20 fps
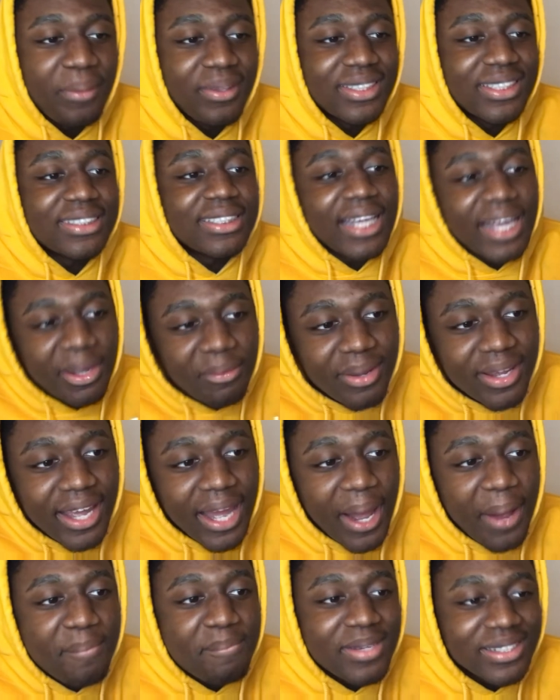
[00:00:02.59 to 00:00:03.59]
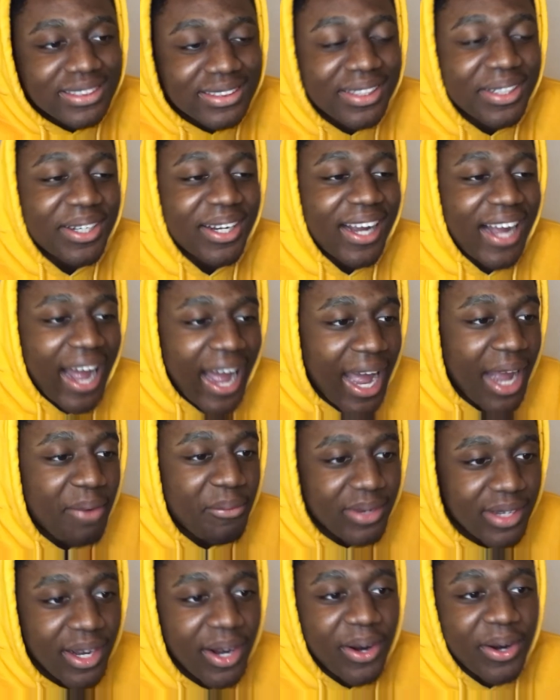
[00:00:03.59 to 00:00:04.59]
Today we got Mr.
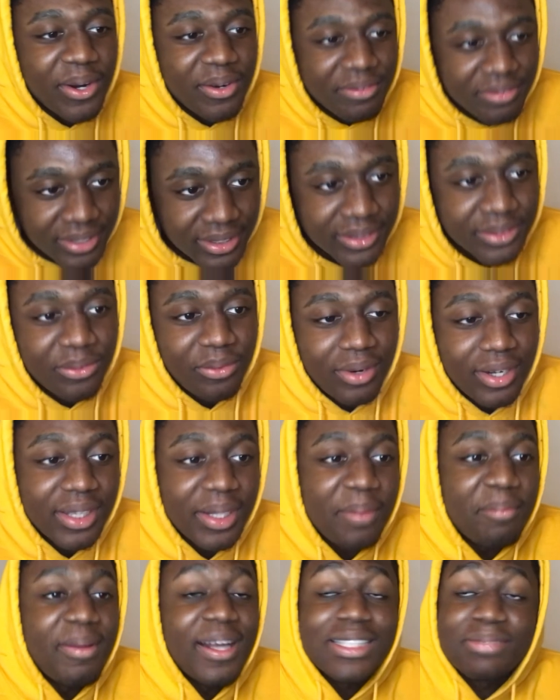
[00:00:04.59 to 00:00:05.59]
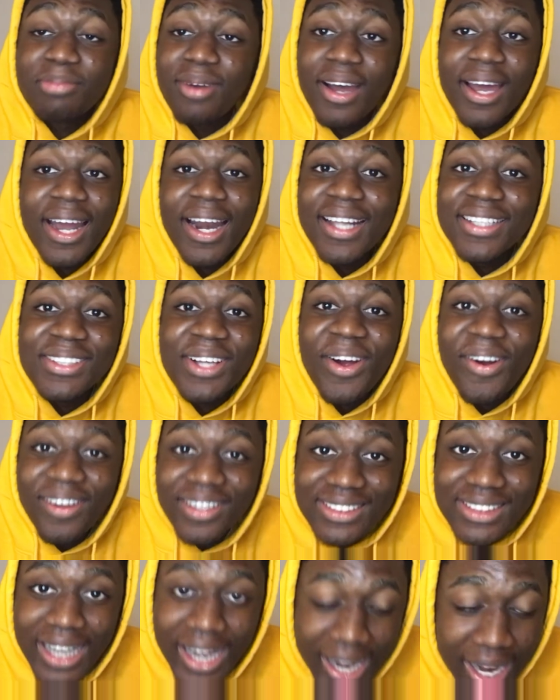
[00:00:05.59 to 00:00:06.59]
Kyrie Irving, one of the best ball handlers of all
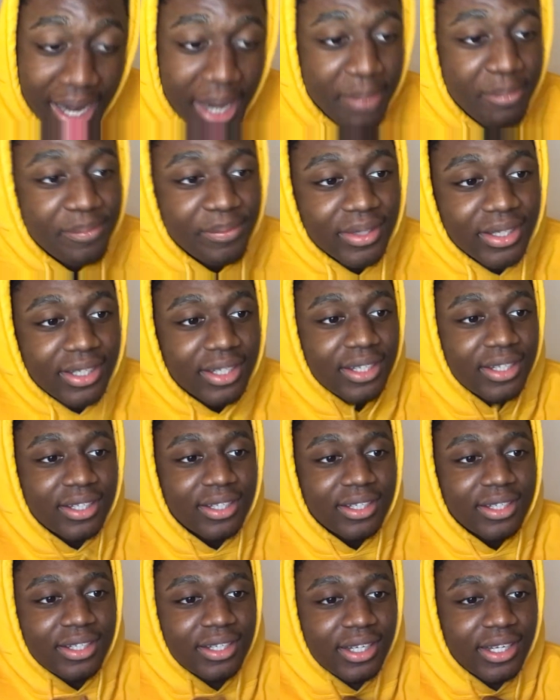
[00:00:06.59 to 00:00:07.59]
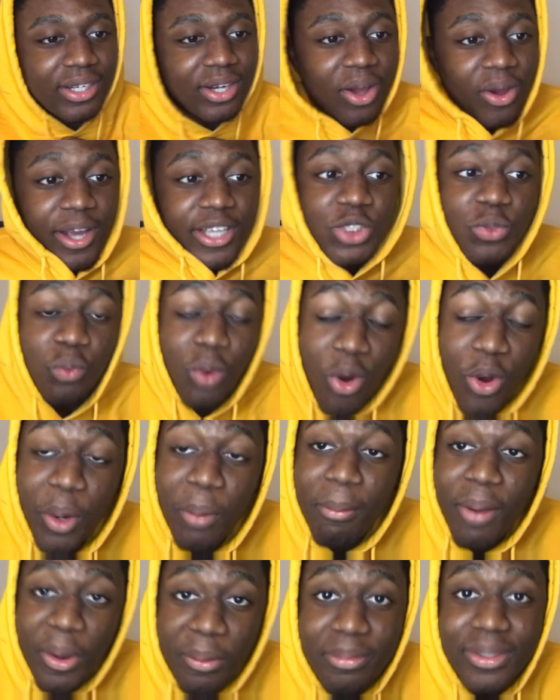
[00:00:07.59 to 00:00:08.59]
time, and all his woke
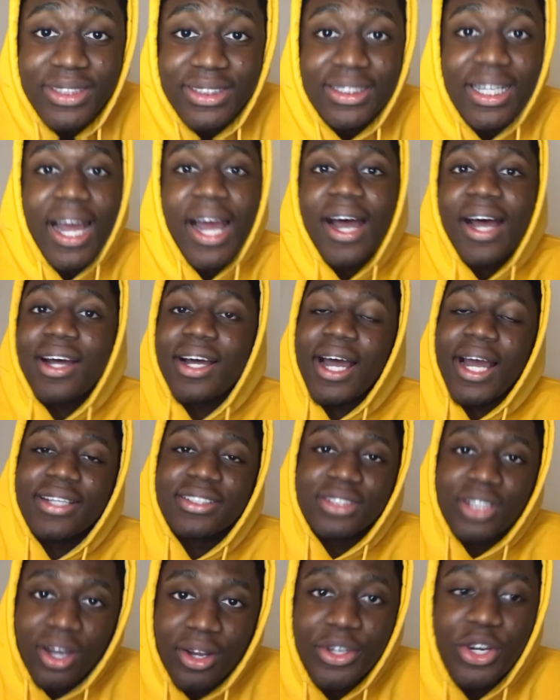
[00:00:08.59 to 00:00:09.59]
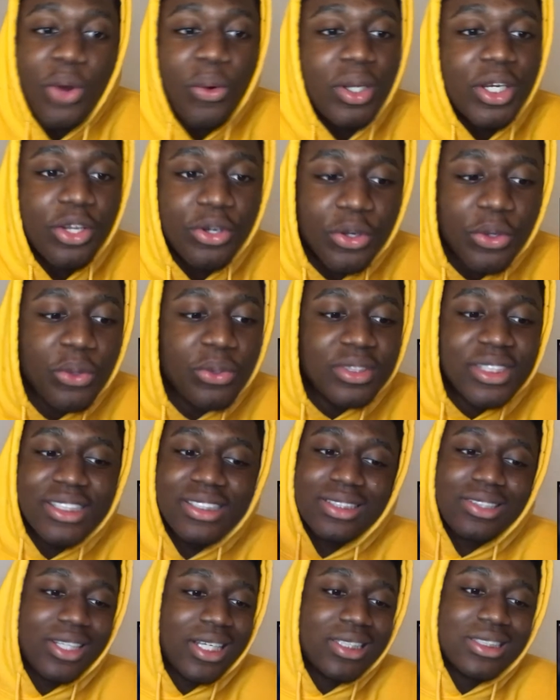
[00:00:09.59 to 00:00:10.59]
moments. Now, as y'all know in the news,
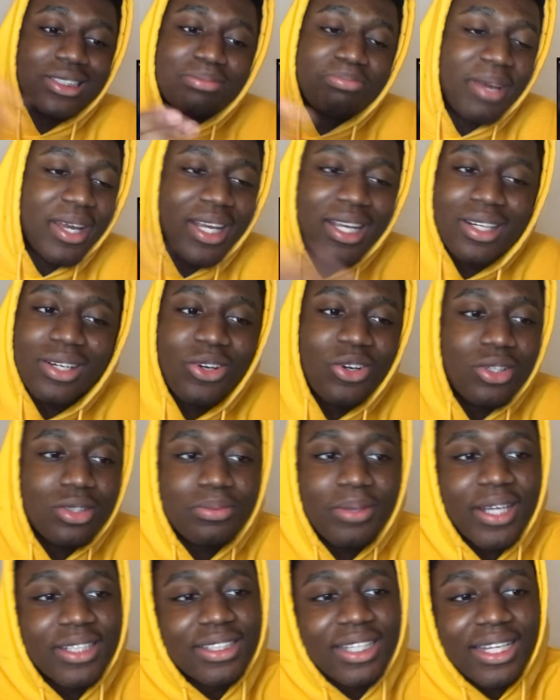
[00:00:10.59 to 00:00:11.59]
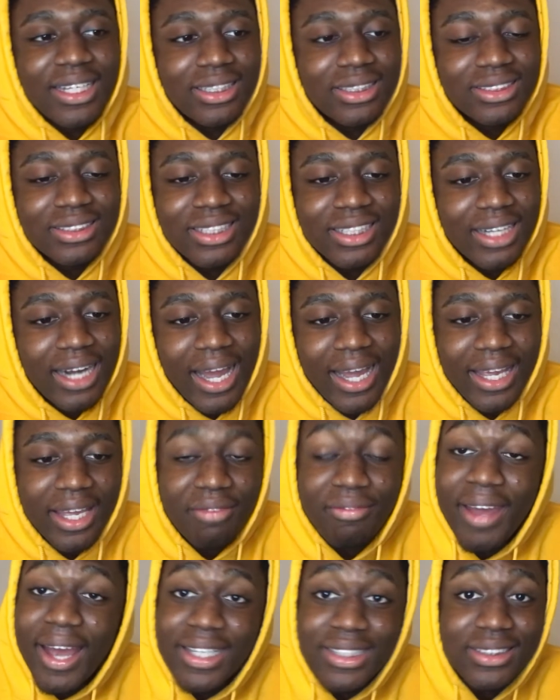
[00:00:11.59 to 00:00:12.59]
he's he's making news because he did not
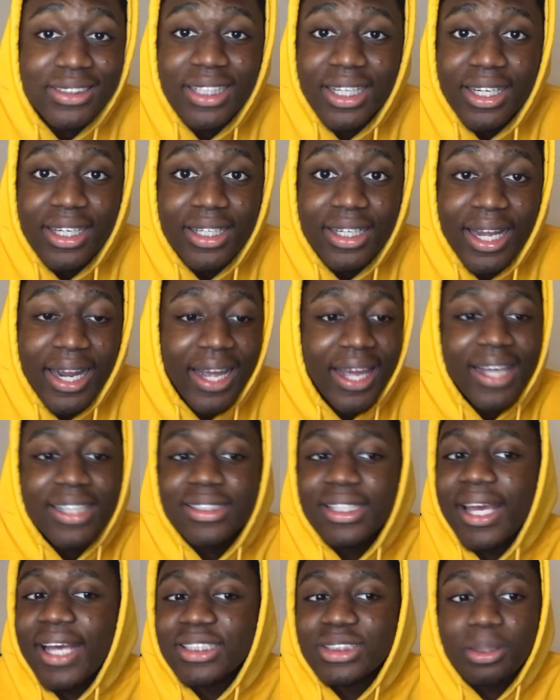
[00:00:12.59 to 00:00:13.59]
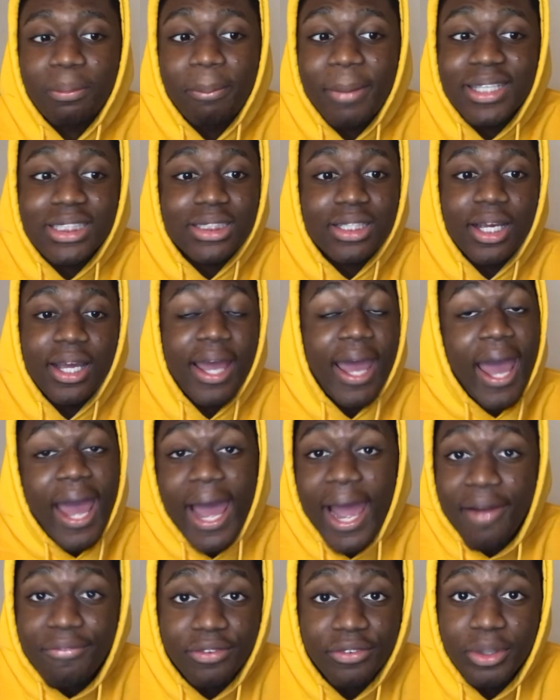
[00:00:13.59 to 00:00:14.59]
get vaccinated, and I guess he has to miss
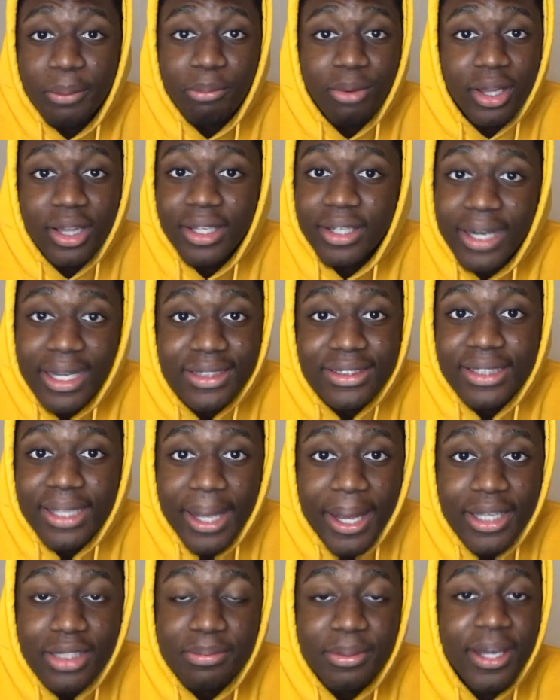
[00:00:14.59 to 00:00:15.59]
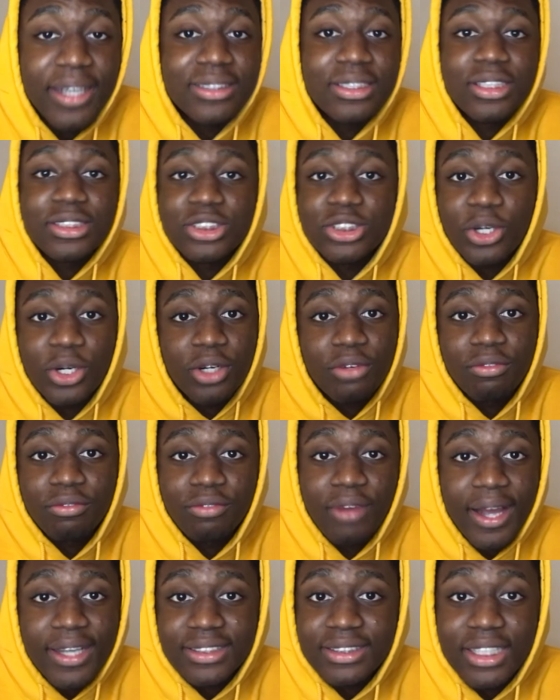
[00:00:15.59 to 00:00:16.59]
half of the Brooklyn Nets games because of certain
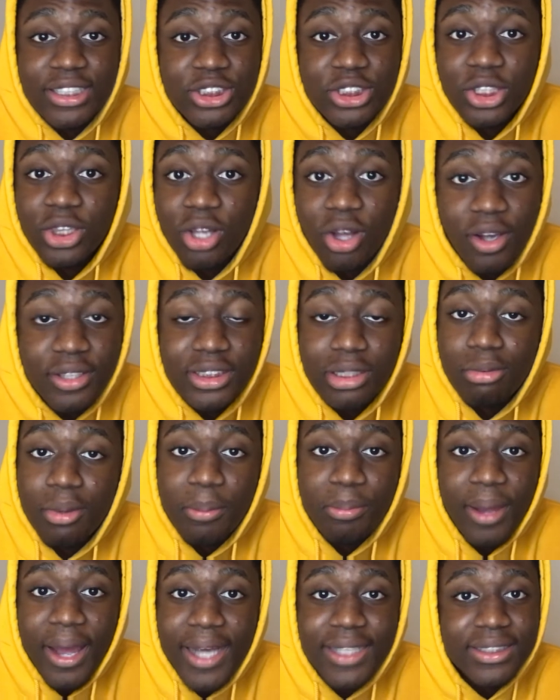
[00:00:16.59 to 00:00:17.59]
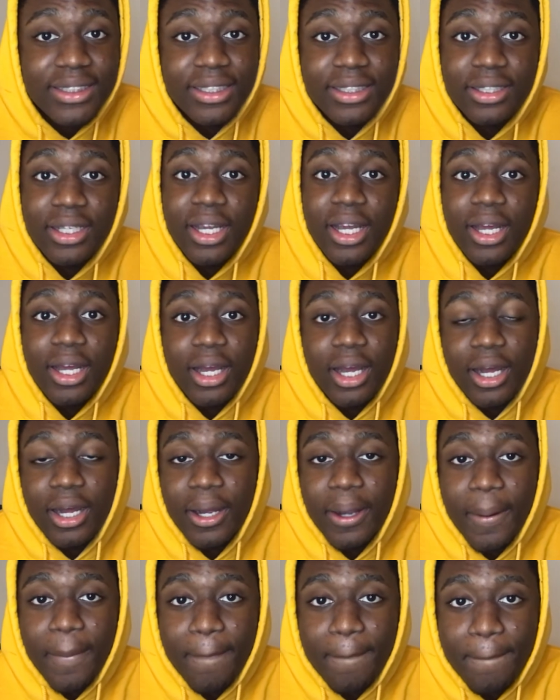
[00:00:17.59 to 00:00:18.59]
vaccination laws that have been passed in,
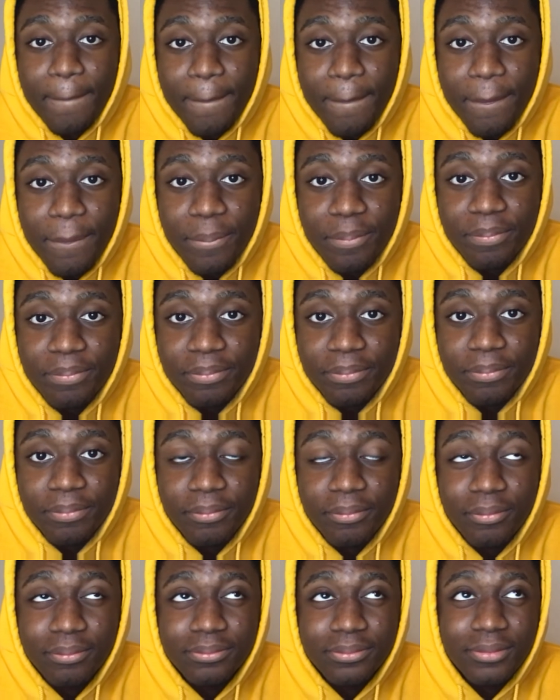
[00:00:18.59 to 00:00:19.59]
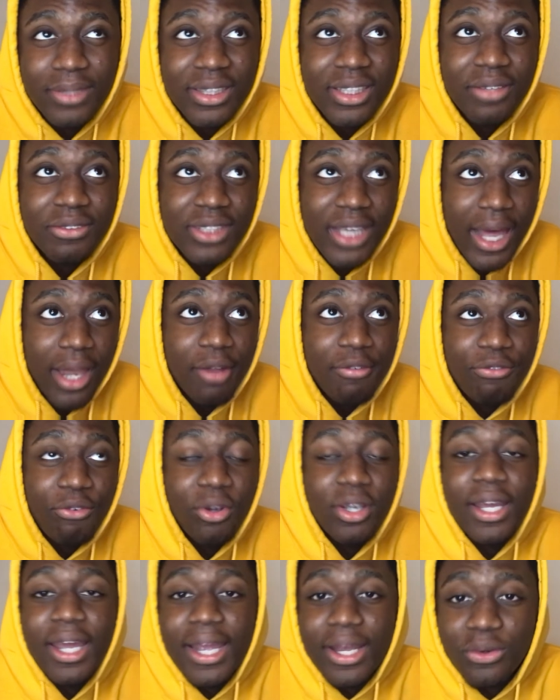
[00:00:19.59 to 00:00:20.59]
um, I think it was
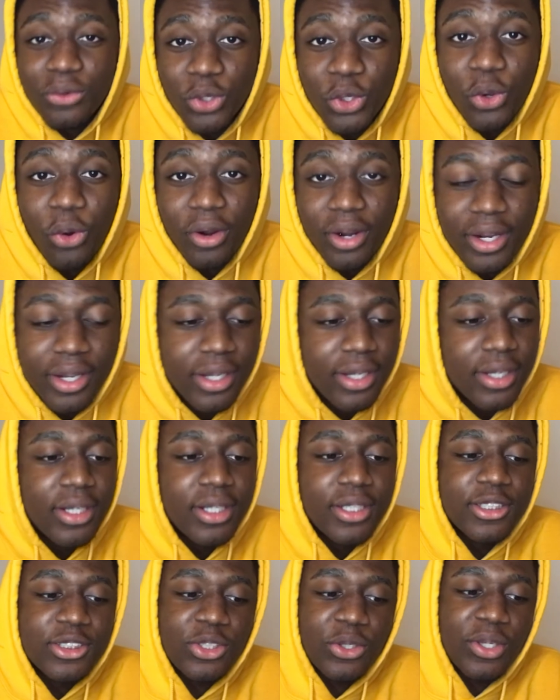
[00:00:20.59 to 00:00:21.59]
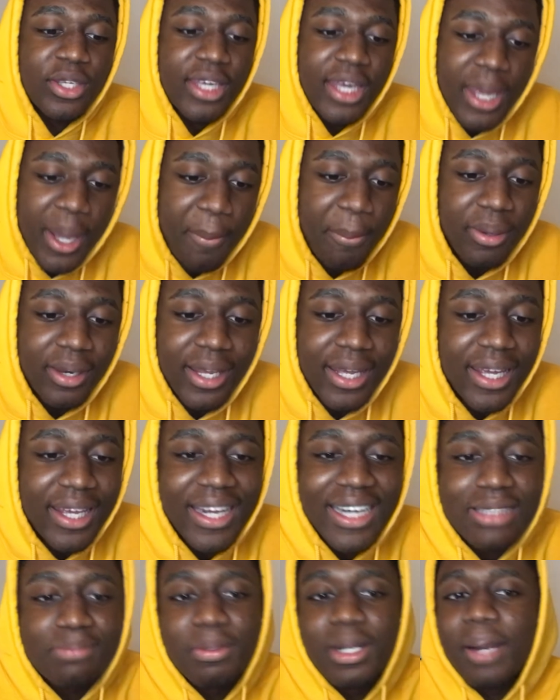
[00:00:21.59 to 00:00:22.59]
California and New York, so he can't play,
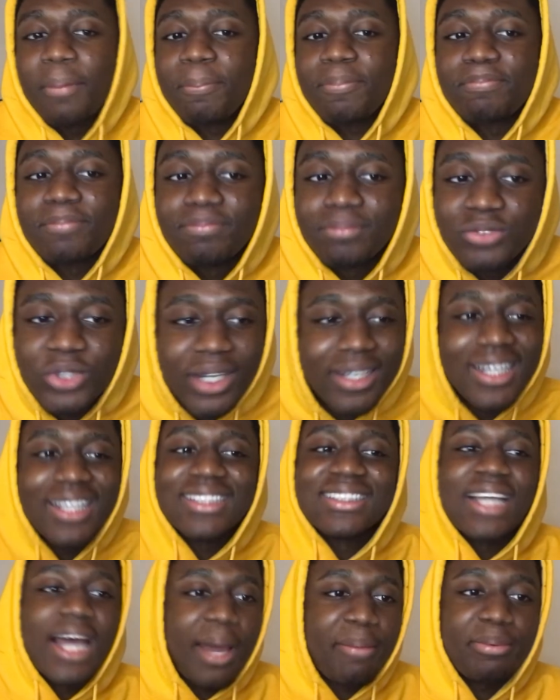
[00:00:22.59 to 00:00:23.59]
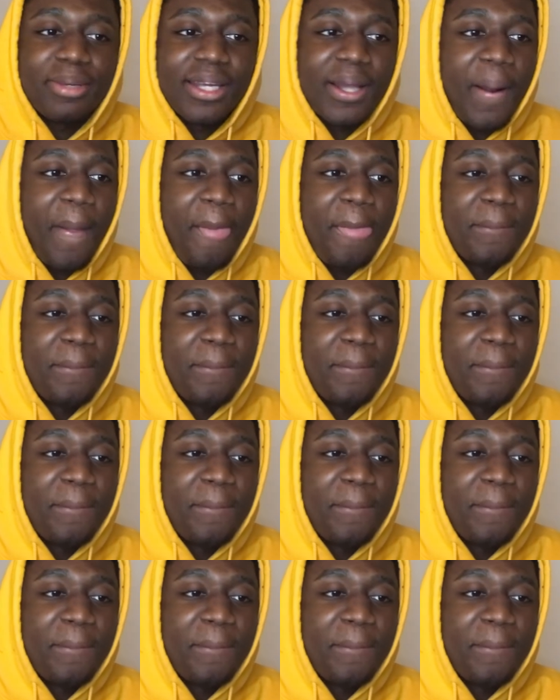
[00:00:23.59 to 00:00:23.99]
and it's been a trending topic.